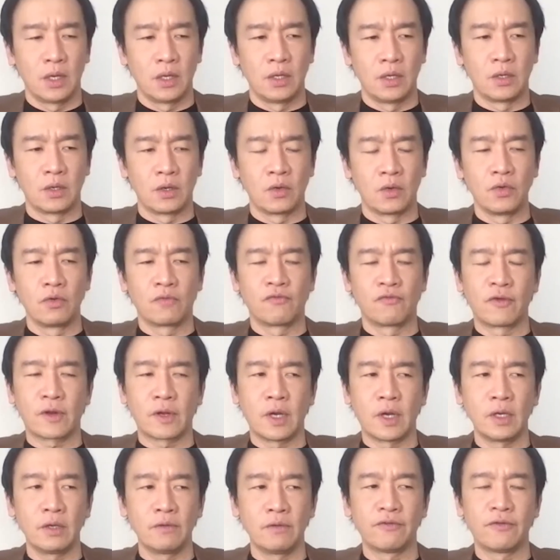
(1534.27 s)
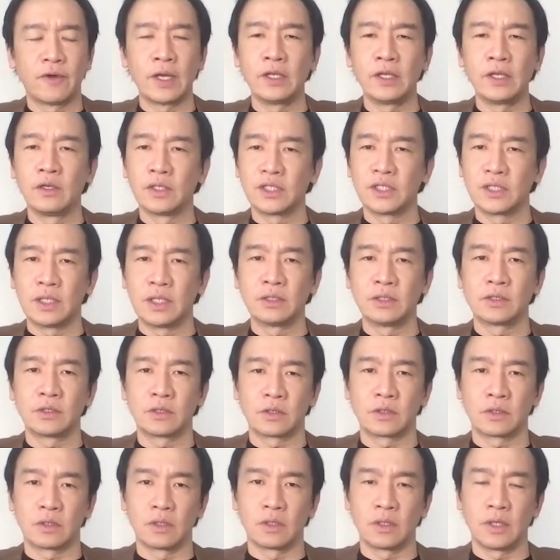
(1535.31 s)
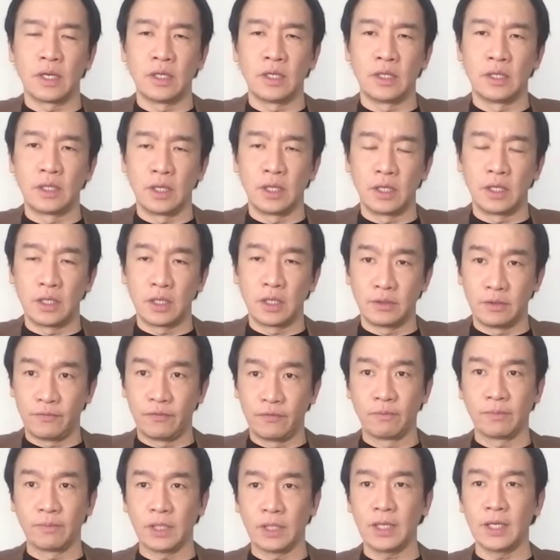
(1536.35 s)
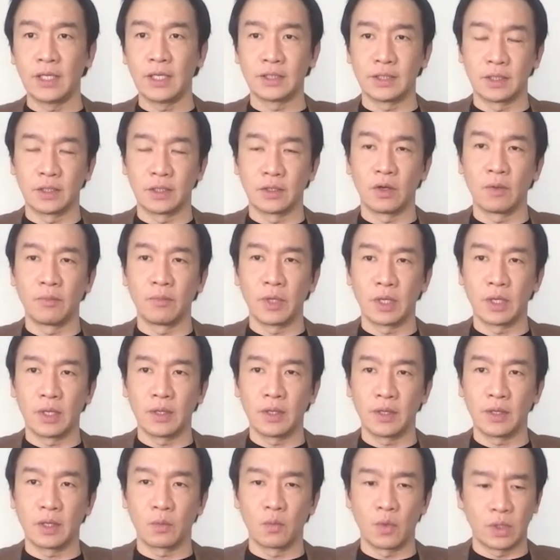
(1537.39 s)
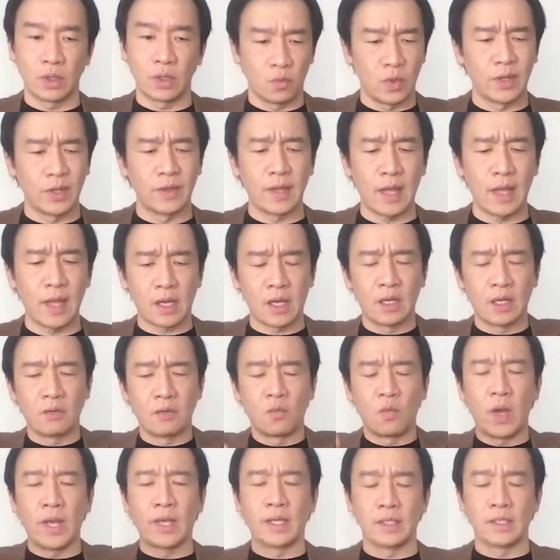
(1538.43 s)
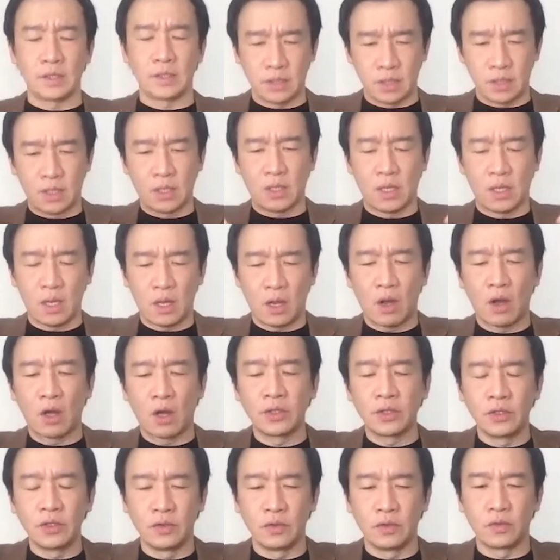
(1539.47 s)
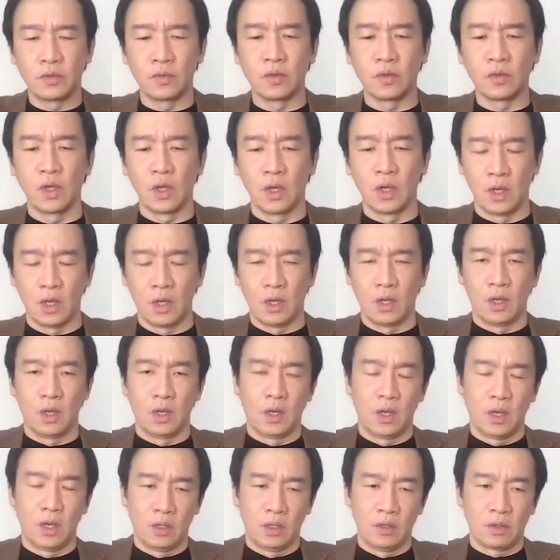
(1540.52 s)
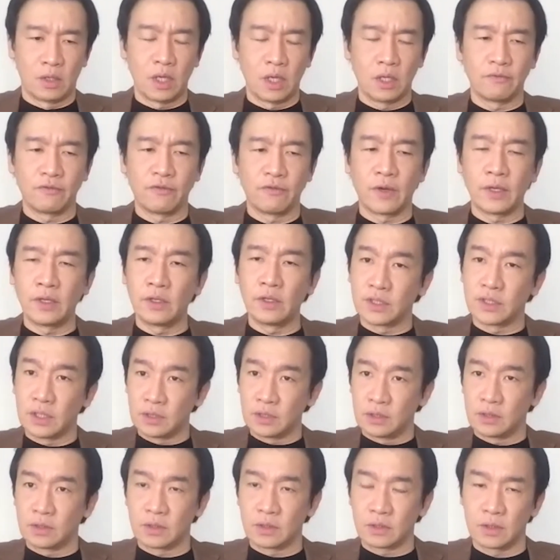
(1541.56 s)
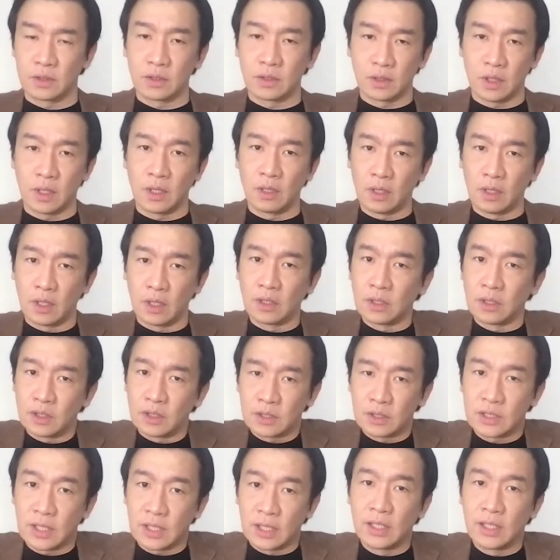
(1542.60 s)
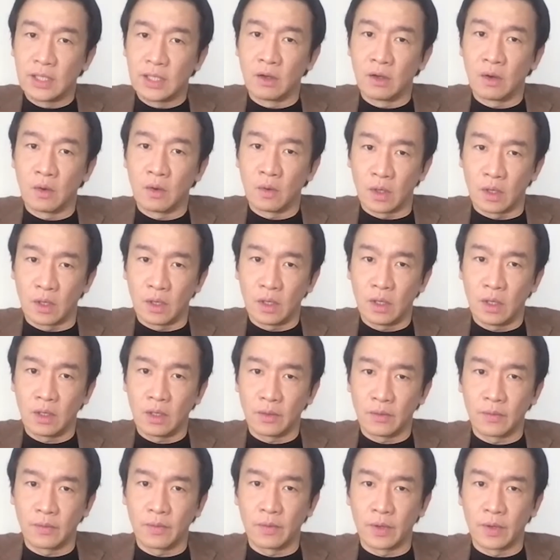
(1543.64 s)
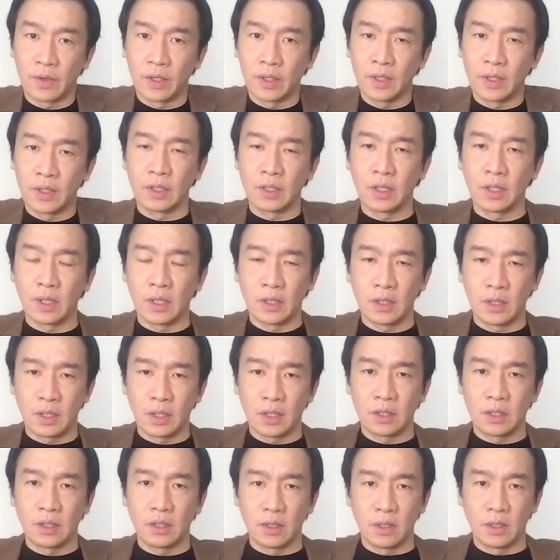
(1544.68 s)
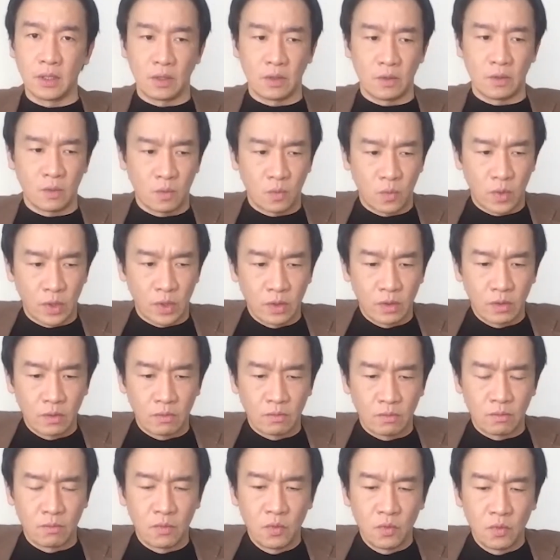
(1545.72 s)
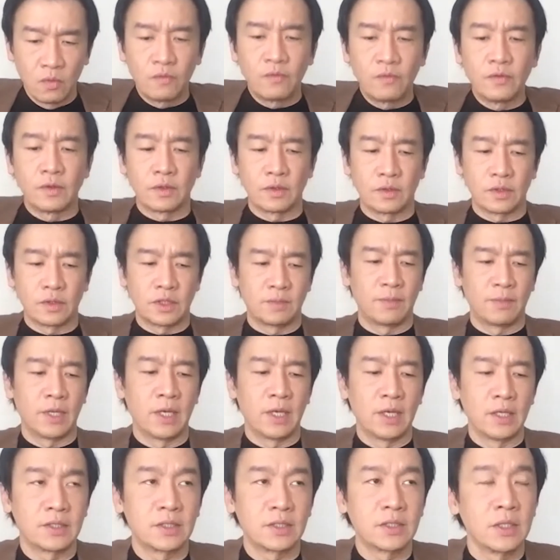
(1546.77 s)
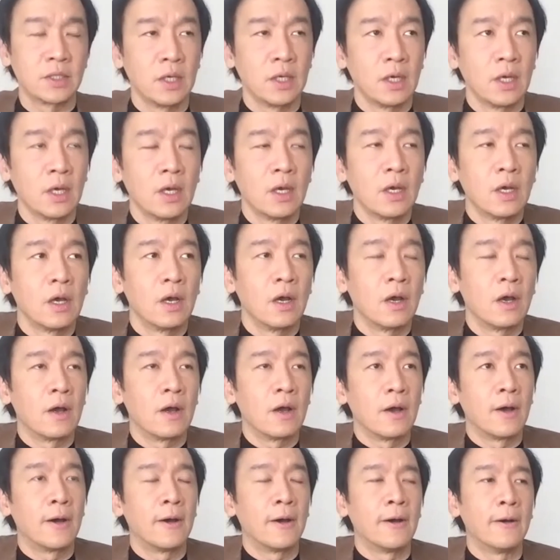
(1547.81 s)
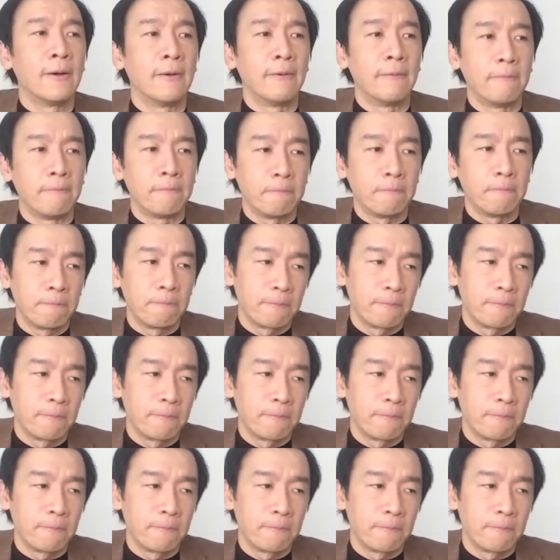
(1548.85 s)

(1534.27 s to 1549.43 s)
you know you kind of find your center in, in a different place you know i mean i think when when that kind of weight is on you you kind of find your center uh, uh, slightly lower right? and and then you know when you move into a space um,